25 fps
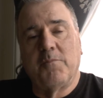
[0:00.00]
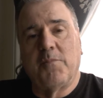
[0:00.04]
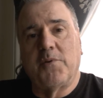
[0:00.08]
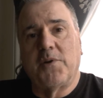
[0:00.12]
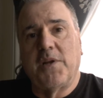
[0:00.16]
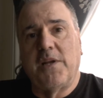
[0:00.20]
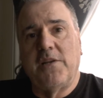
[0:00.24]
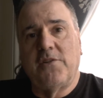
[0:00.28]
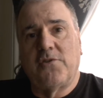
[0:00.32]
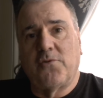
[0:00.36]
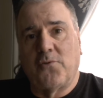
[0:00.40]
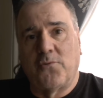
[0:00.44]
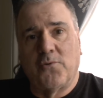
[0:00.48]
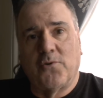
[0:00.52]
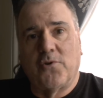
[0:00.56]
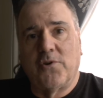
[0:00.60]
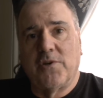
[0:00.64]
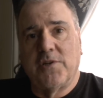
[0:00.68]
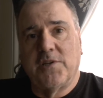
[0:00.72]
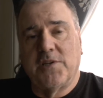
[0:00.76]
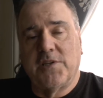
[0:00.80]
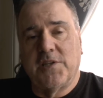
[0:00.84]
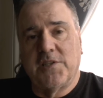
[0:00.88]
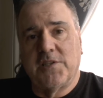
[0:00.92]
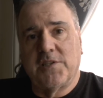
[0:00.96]
but he
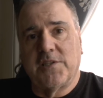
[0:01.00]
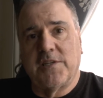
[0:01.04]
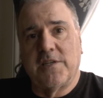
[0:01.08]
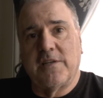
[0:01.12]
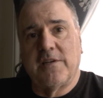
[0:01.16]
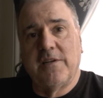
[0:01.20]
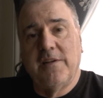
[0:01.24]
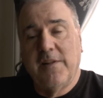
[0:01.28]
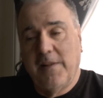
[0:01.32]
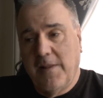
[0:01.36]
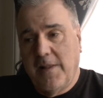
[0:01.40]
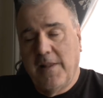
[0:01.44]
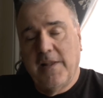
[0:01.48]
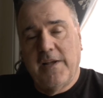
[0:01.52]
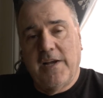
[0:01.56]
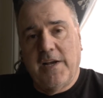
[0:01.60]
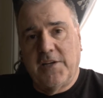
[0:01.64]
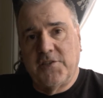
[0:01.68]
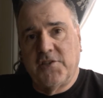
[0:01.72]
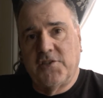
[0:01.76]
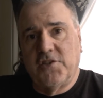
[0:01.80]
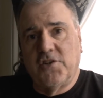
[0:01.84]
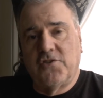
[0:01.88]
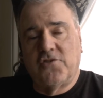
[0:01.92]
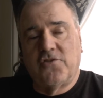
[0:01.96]
toured it as
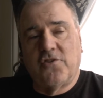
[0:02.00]
the